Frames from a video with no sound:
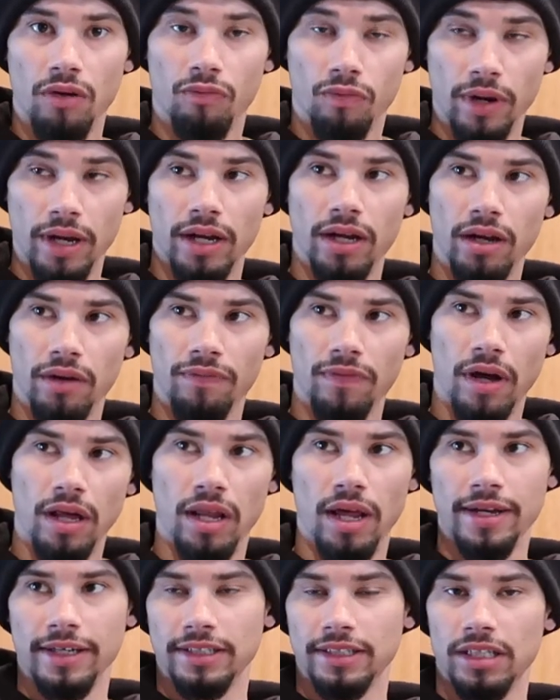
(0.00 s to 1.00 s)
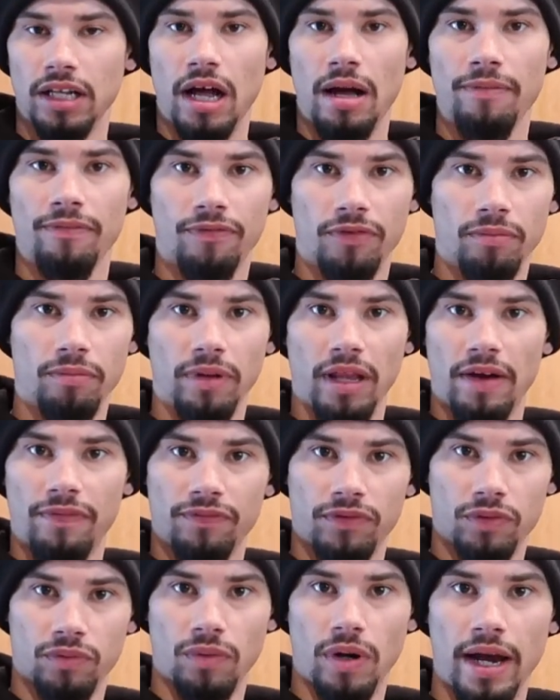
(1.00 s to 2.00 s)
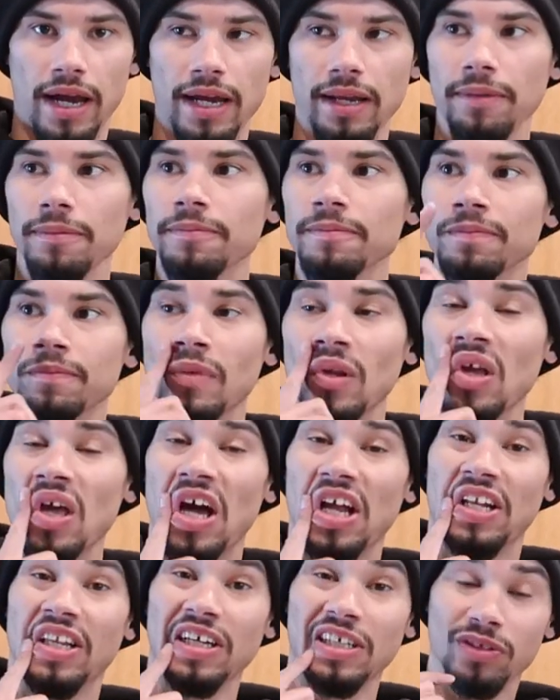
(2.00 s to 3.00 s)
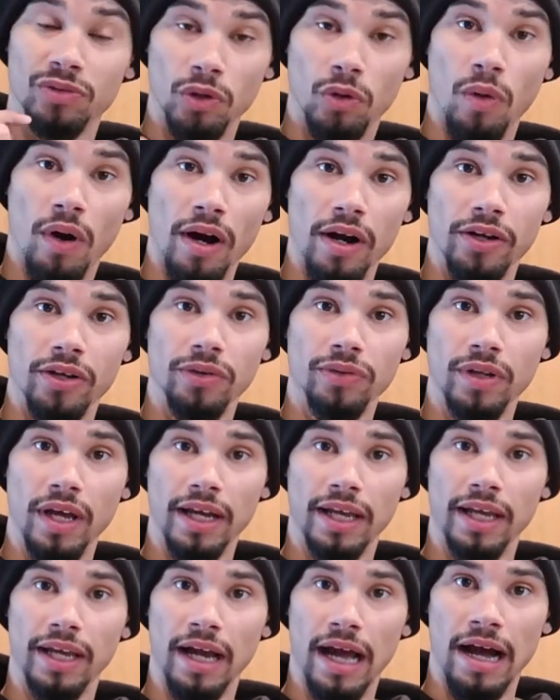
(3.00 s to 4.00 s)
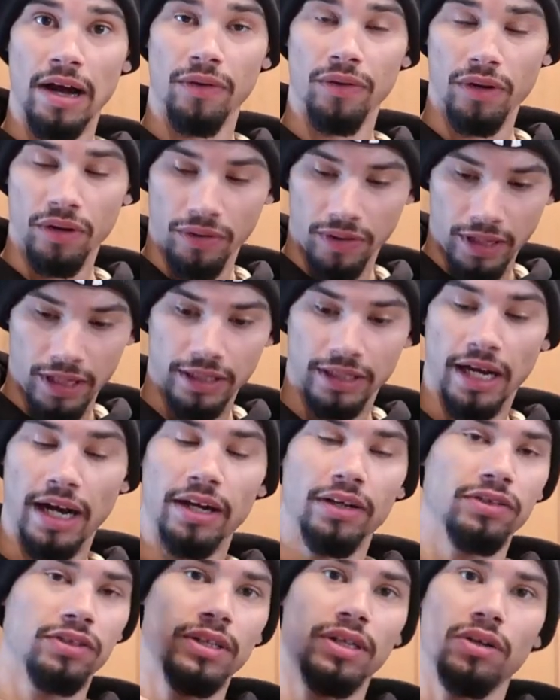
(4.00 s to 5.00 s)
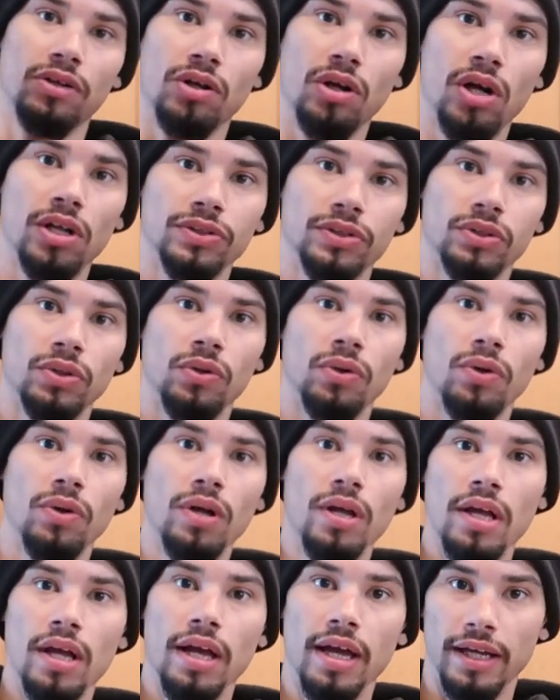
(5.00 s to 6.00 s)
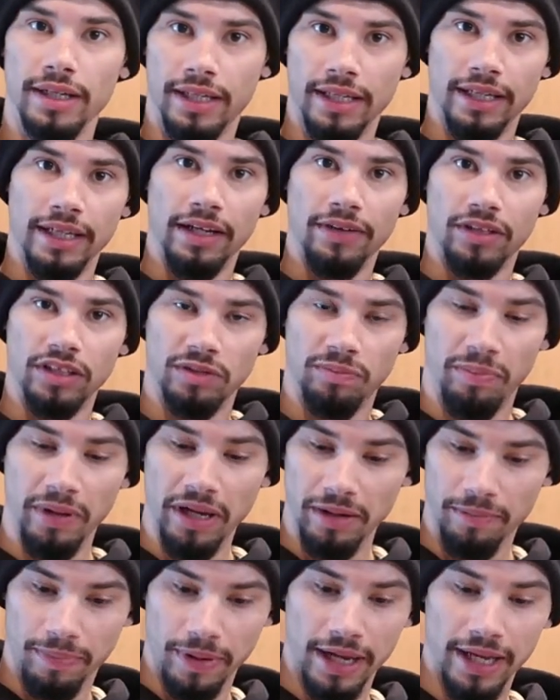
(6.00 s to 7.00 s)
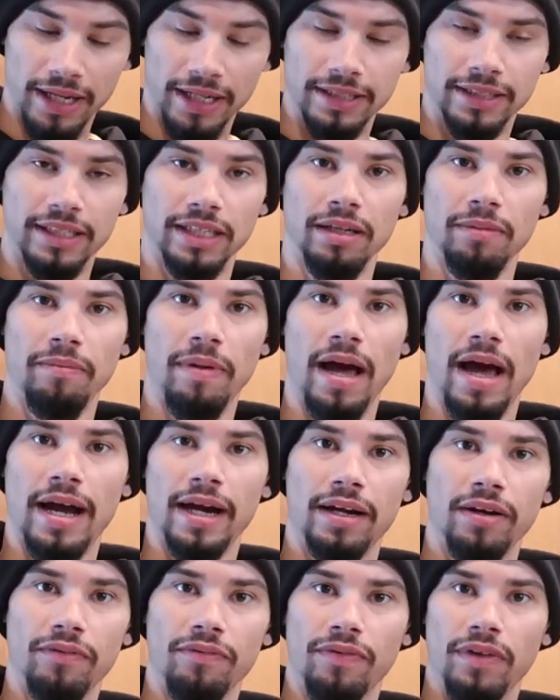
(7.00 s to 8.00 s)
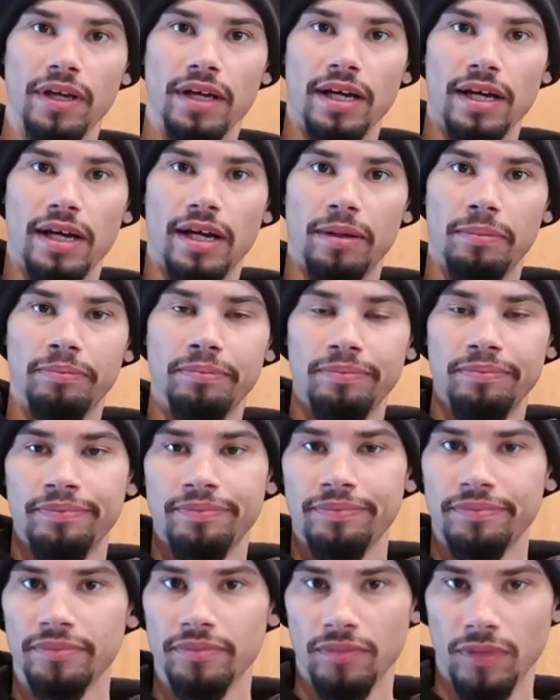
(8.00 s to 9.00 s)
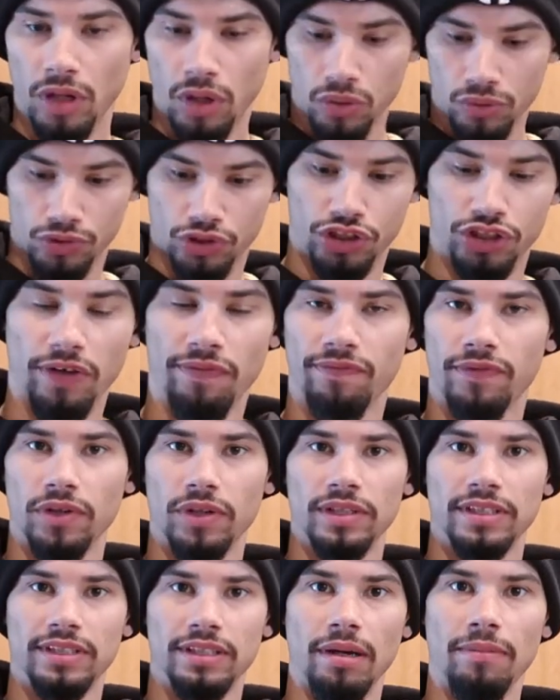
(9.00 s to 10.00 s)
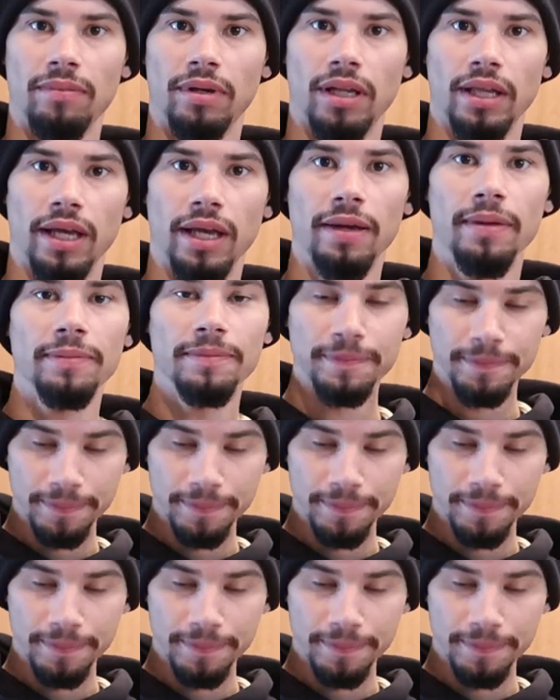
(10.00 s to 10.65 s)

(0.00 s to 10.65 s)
rid of a lot of slop from left to right. That does require you taking out the entire center console and taking out this big pin that's in the back of the whole shifter assembly.